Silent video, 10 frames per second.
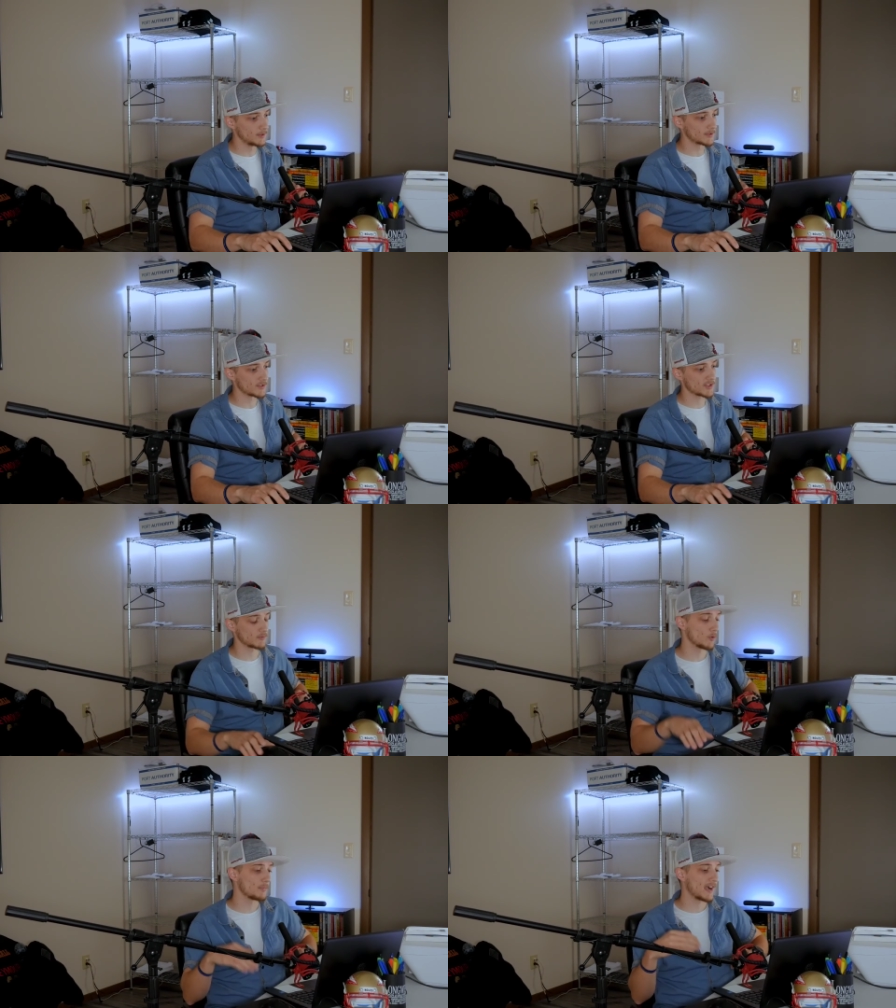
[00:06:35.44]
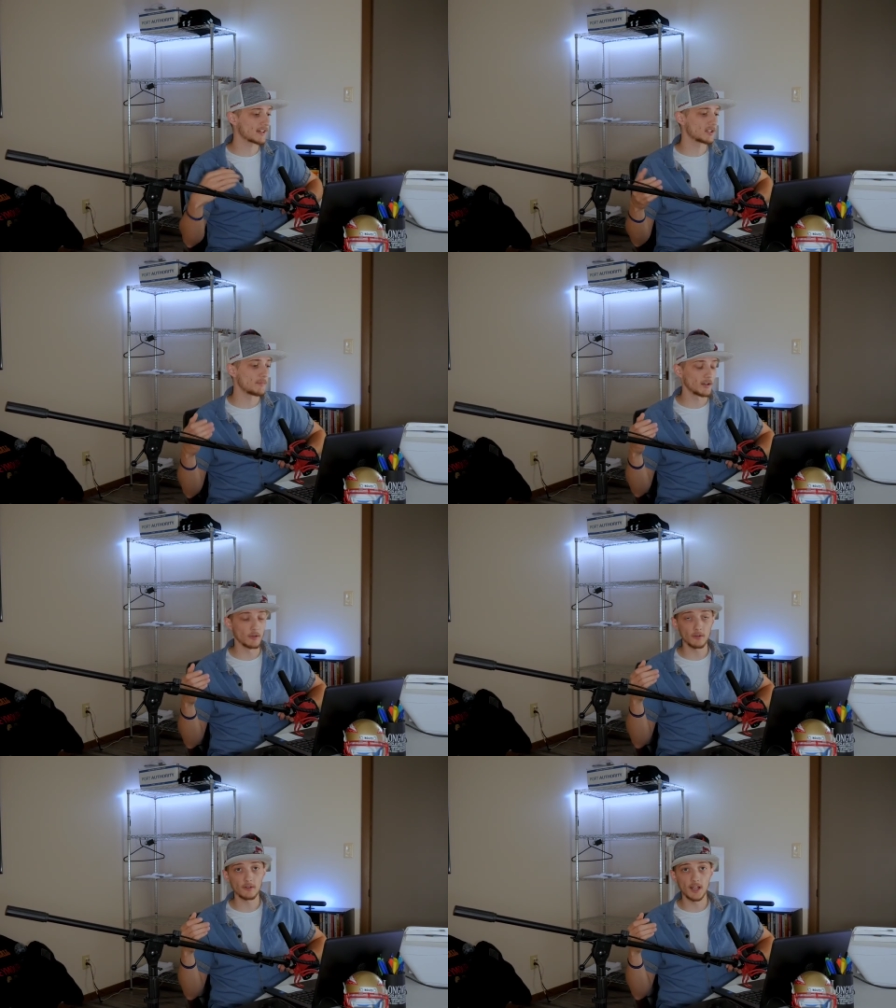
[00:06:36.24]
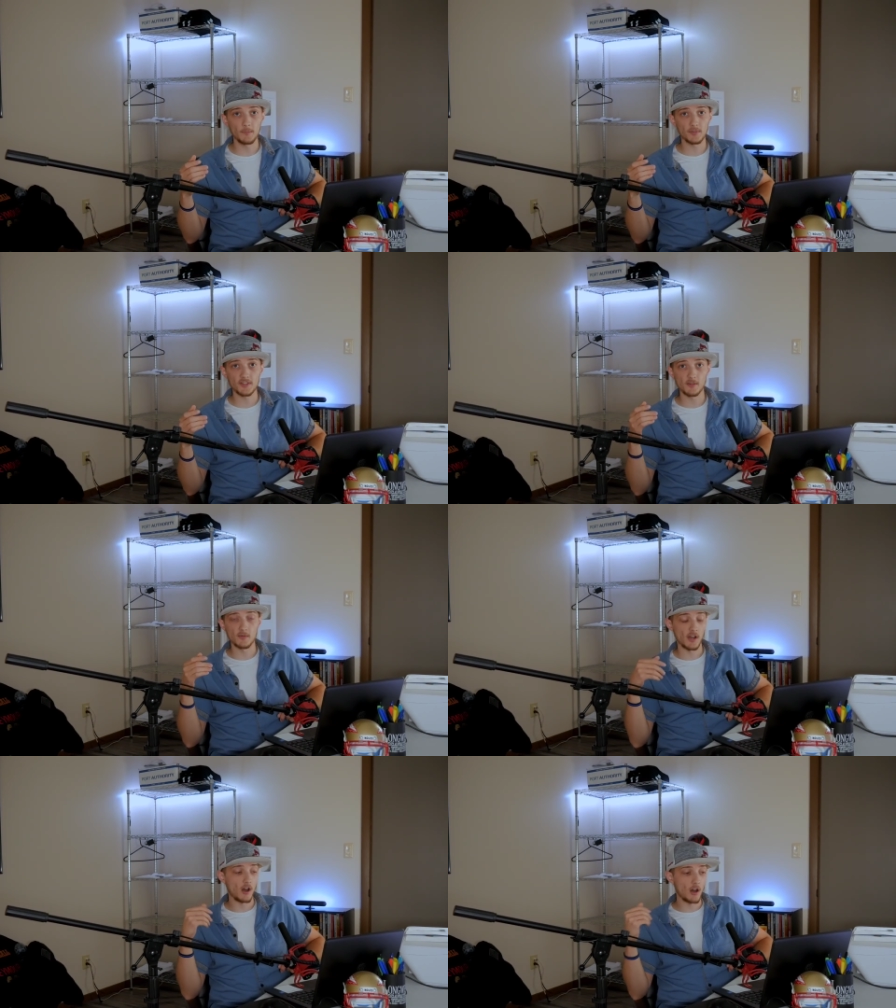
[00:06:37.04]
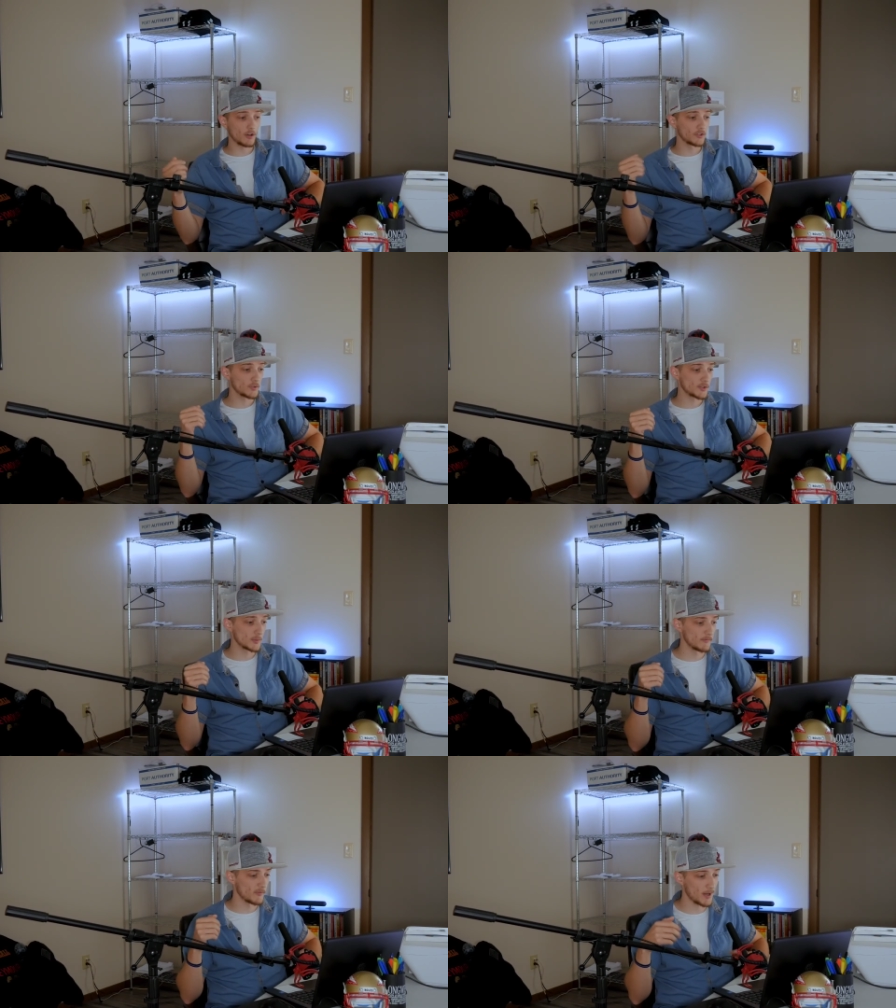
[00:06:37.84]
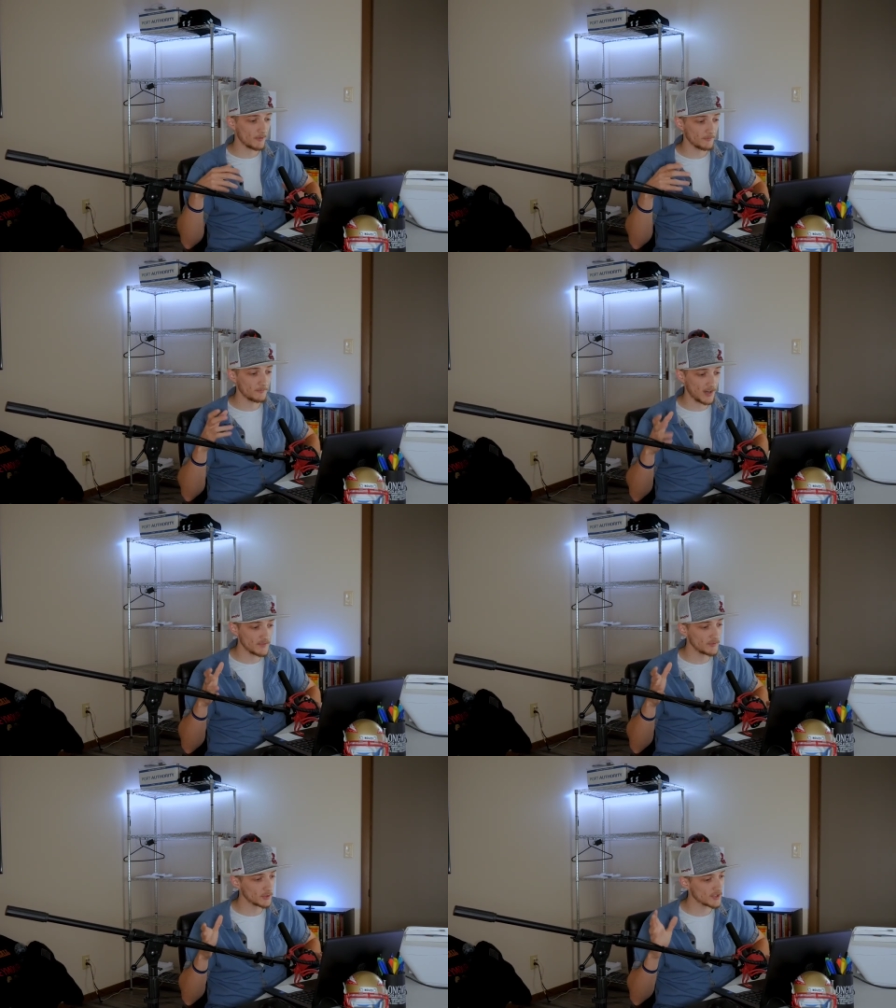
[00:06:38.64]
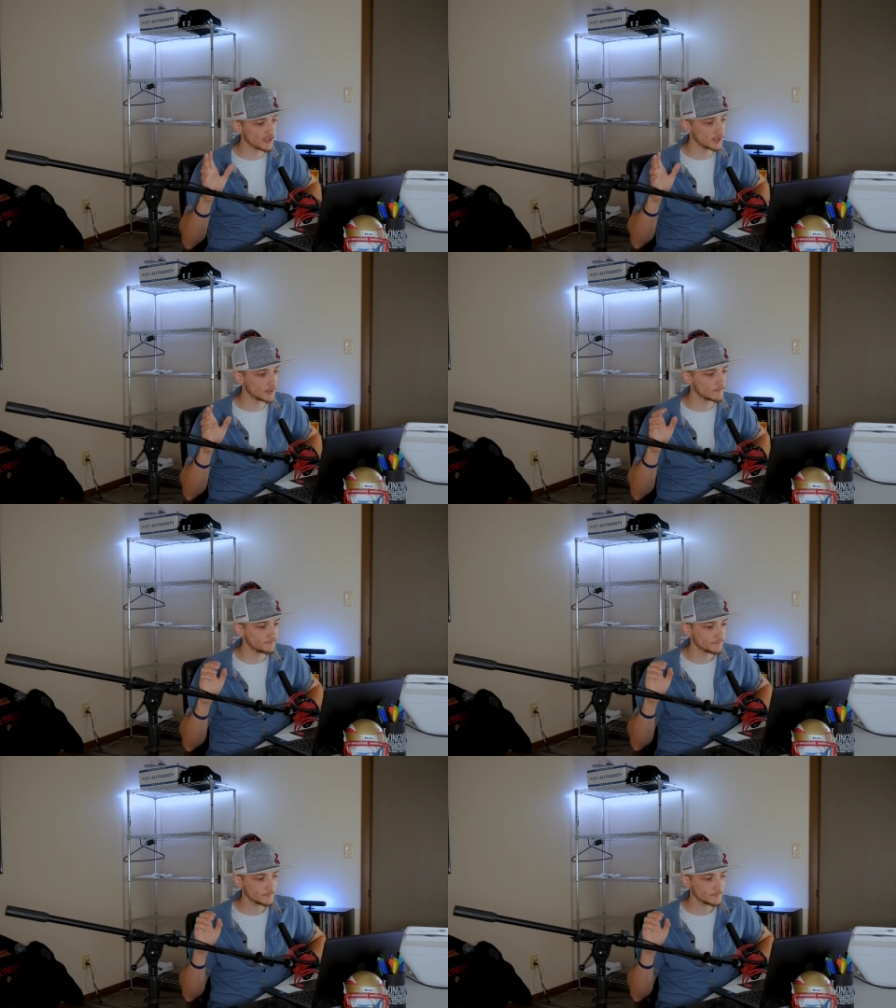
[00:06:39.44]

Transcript: You can scroll back to my earlier episodes on YouTube of about 5 years ago.